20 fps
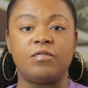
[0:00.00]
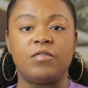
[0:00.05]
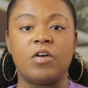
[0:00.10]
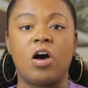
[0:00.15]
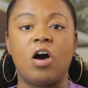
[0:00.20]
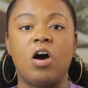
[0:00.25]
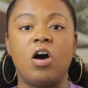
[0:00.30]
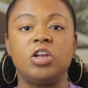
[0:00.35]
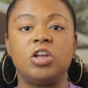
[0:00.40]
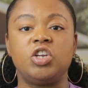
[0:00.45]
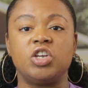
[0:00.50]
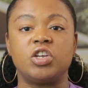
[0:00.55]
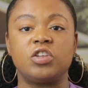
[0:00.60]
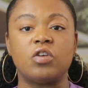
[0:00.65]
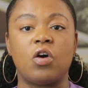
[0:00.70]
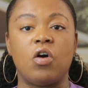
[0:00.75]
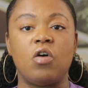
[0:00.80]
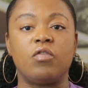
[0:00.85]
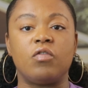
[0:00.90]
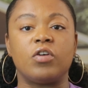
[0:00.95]
fall just
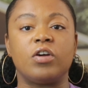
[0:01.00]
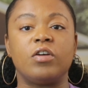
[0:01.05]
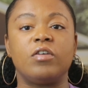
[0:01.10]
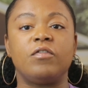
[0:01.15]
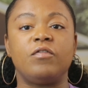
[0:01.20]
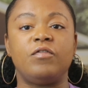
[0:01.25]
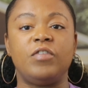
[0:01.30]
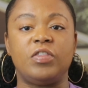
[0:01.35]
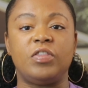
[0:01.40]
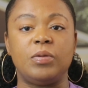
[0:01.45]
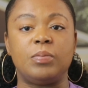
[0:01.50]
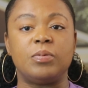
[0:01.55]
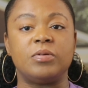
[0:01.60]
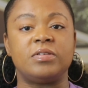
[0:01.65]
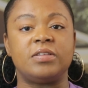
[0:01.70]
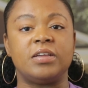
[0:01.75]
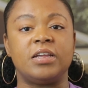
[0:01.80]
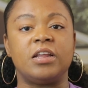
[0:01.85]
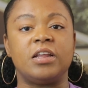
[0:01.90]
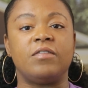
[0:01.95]
over
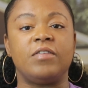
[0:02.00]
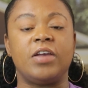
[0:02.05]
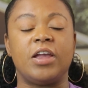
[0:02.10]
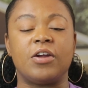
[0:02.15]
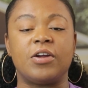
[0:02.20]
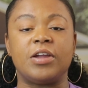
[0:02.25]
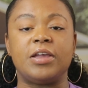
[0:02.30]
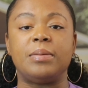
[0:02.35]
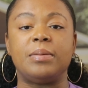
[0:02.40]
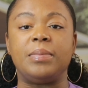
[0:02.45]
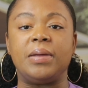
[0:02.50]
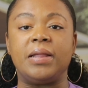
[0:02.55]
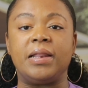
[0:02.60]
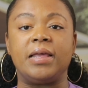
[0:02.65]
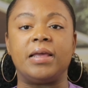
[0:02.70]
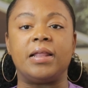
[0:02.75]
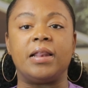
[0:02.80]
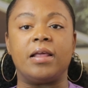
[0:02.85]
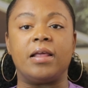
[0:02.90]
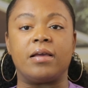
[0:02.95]
50% of area
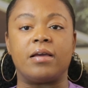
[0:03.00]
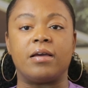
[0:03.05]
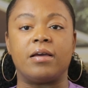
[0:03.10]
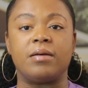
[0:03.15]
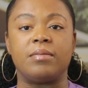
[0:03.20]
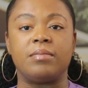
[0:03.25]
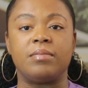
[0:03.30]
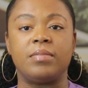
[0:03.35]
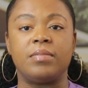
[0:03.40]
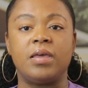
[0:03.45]
median income.